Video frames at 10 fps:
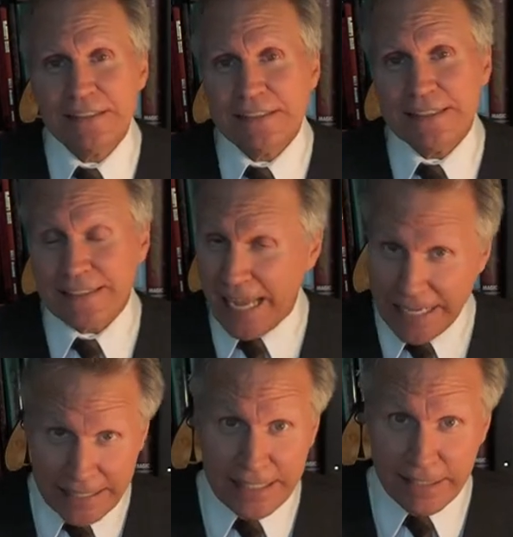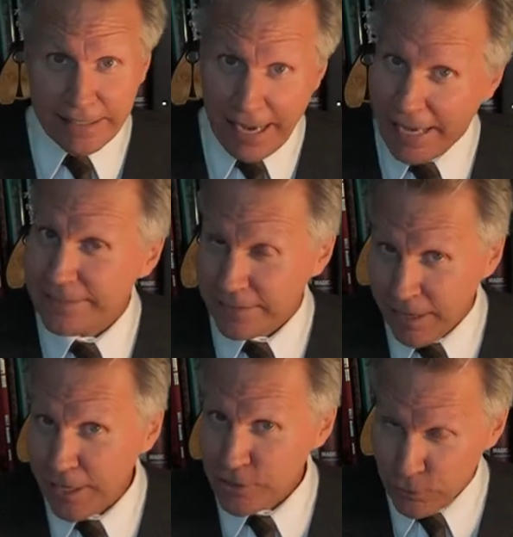Sadly, the cat did
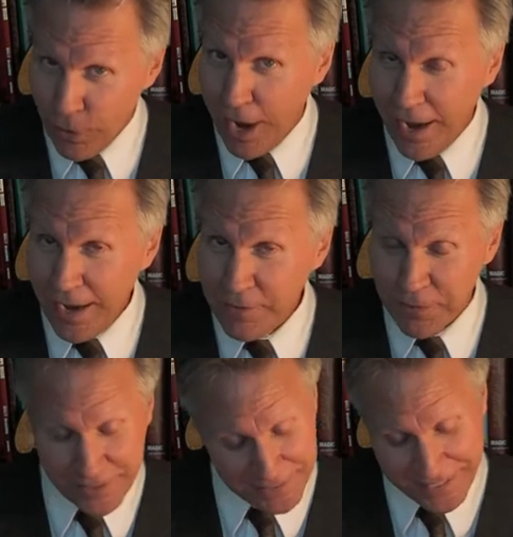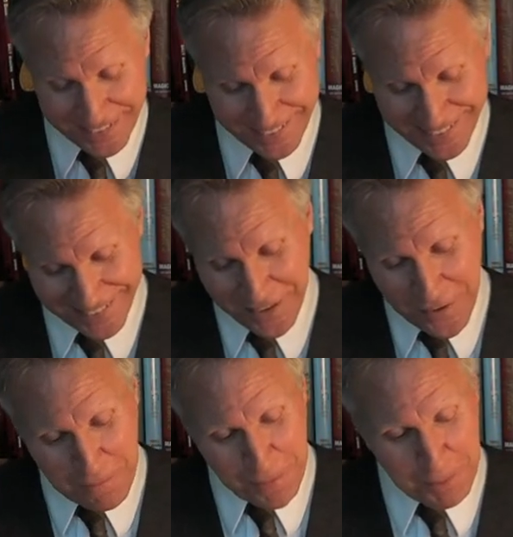not survive.
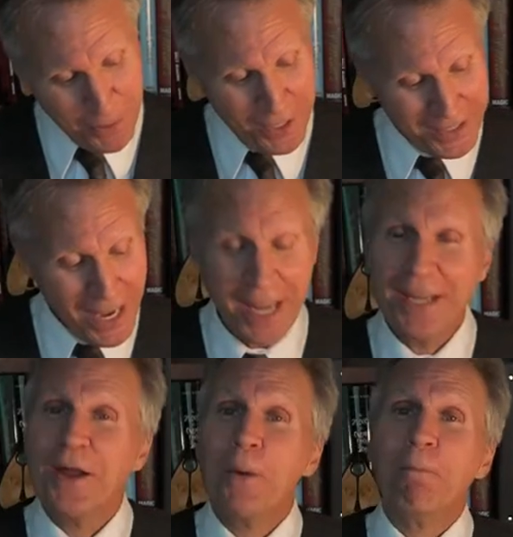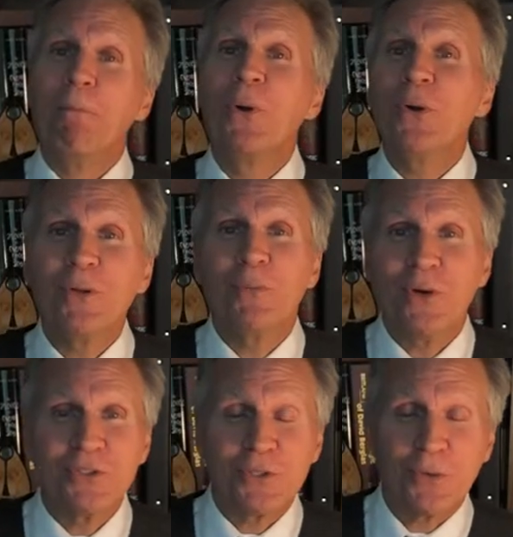But hey, Merlin
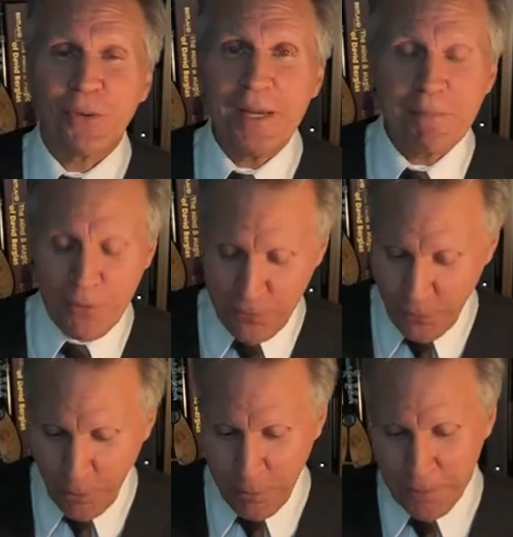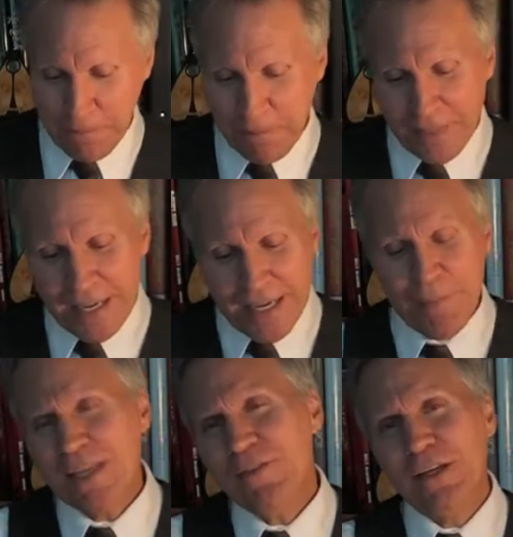was a great performer. Let
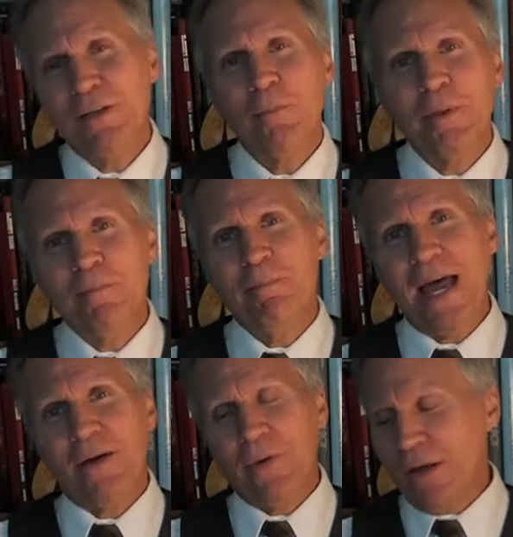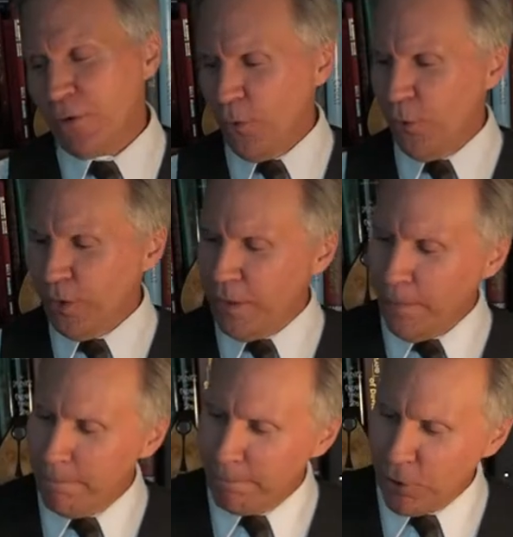me give you a little bit of background on
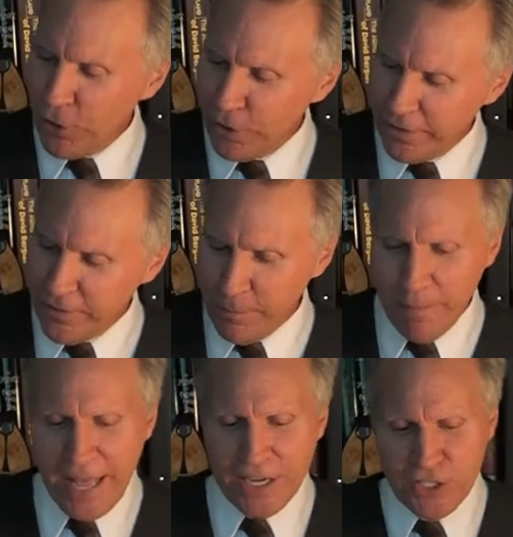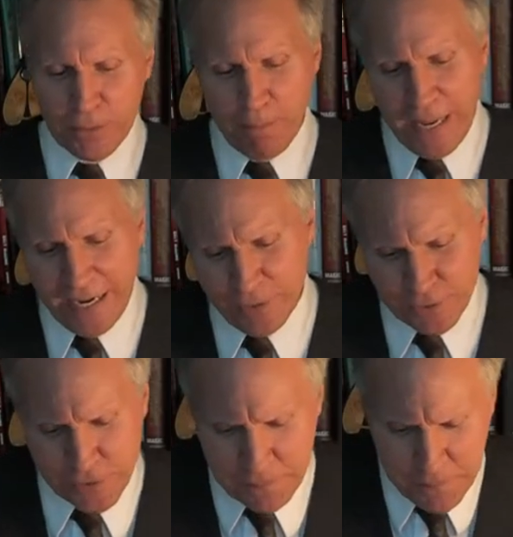Merlin the Magic
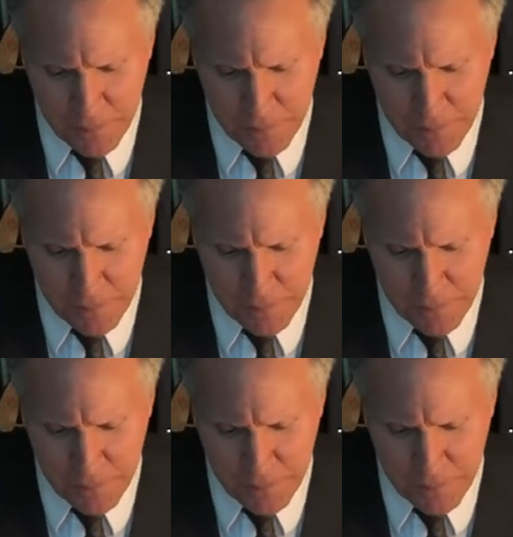Mouse.